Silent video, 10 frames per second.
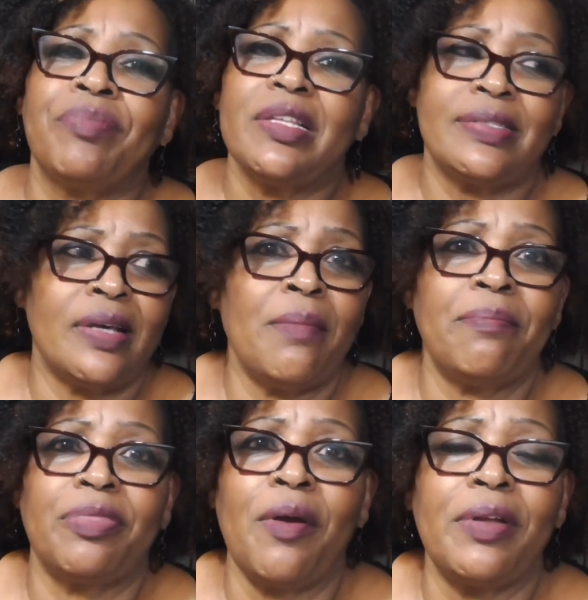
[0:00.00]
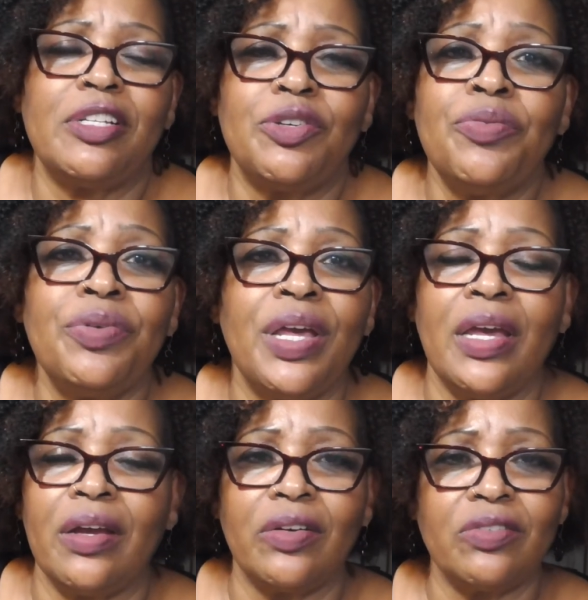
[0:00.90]
some 32
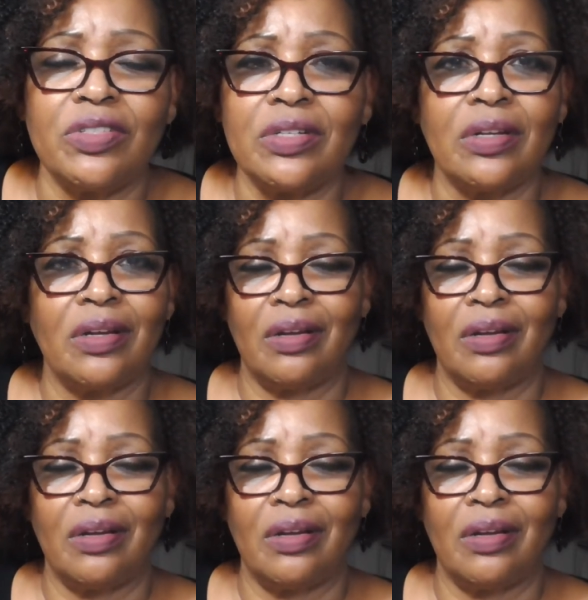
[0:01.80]
years.